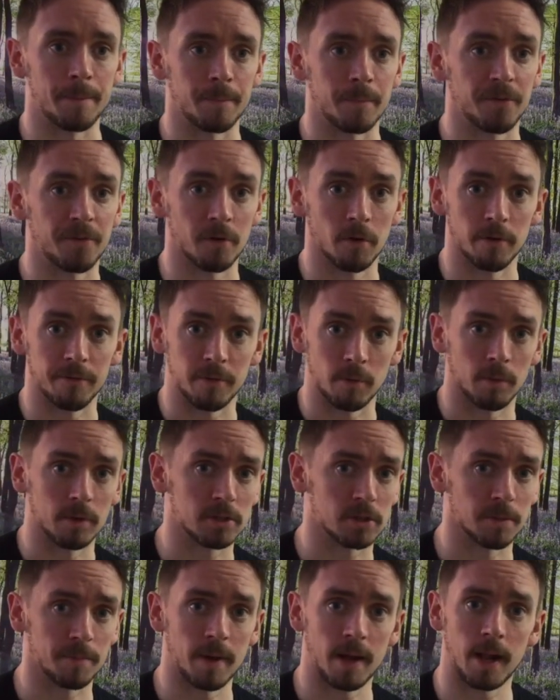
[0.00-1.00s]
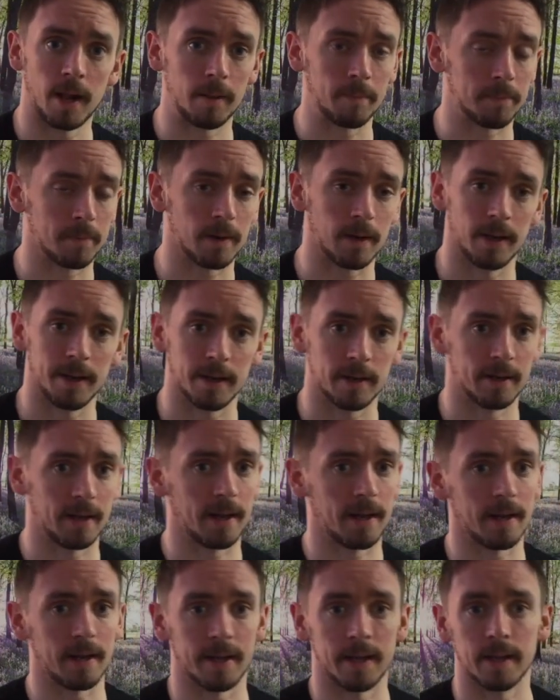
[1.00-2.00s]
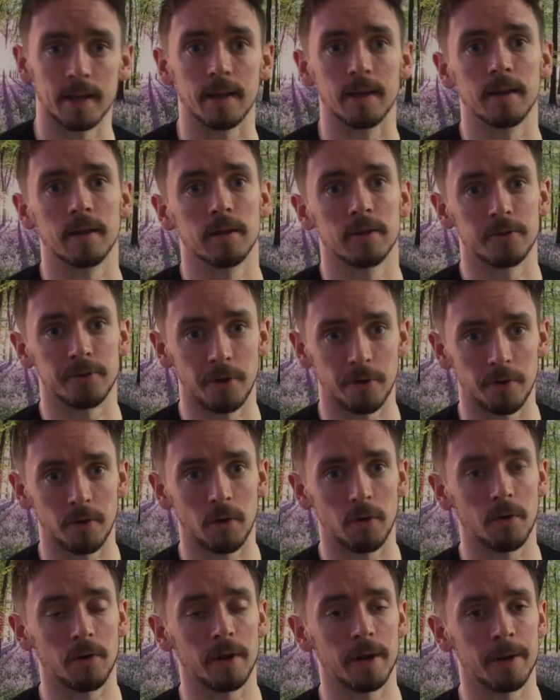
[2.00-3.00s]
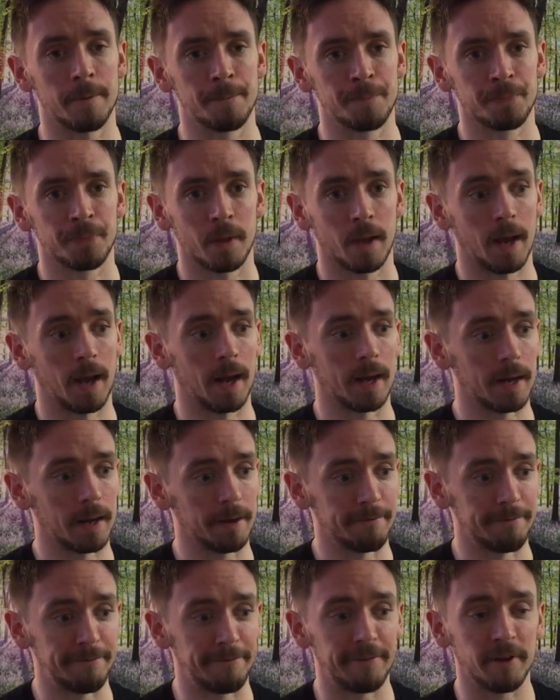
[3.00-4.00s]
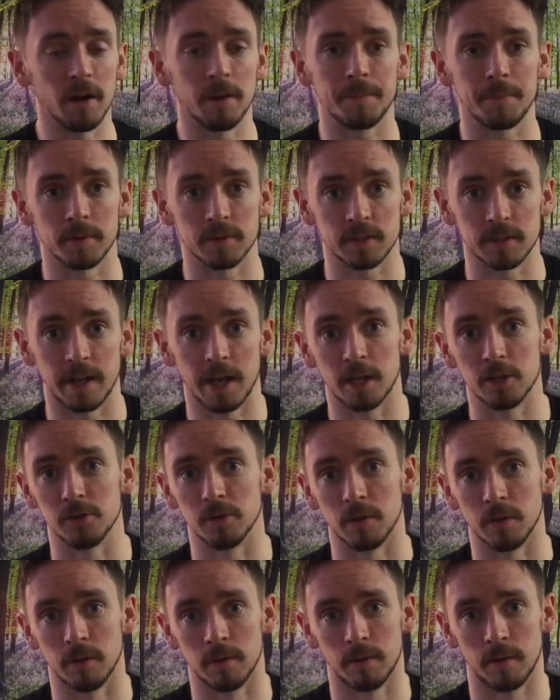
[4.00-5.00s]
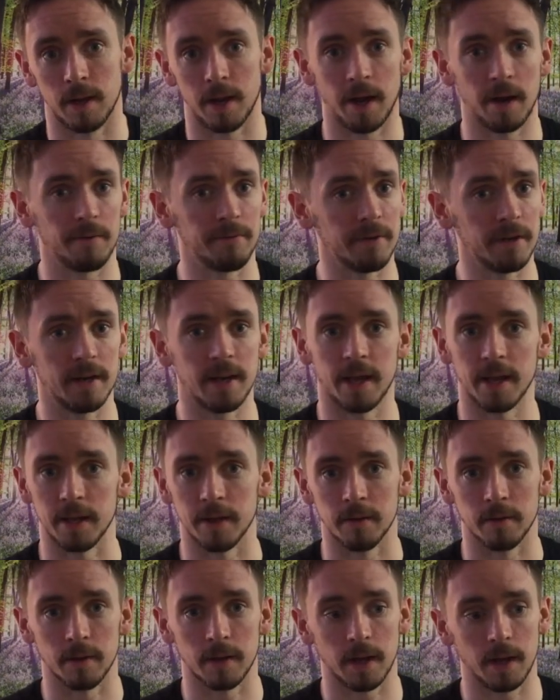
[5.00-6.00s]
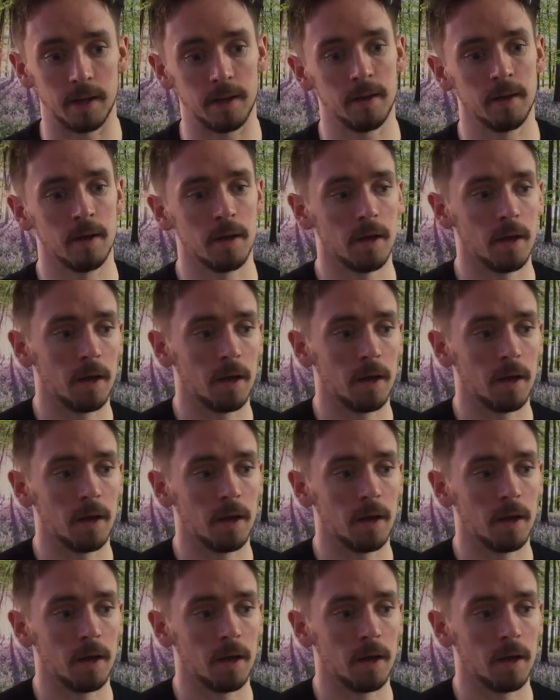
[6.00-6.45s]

So if you want some help, click on that link, download it, and then fill up your schedule every day, okay?